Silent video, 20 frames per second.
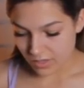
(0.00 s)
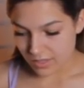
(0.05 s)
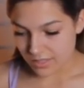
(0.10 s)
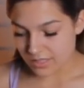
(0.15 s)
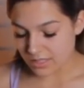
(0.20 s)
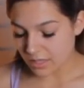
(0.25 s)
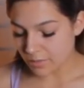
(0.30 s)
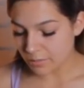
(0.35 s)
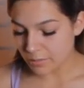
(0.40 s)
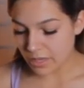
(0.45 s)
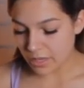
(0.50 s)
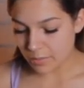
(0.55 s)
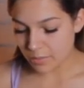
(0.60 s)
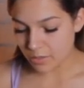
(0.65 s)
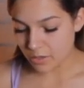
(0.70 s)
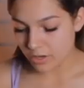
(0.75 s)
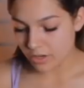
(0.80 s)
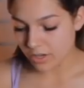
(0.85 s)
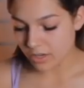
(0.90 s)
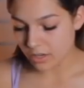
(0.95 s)
Some
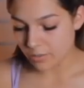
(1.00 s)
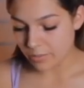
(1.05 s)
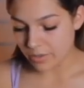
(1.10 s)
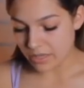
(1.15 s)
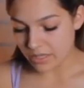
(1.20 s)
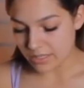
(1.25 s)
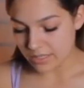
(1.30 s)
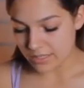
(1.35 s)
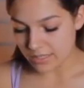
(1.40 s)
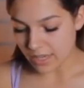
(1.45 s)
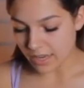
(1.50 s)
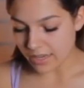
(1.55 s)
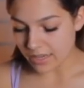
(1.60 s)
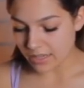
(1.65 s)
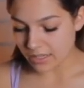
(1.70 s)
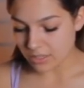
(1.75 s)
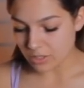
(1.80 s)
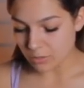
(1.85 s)
people are going to be deciding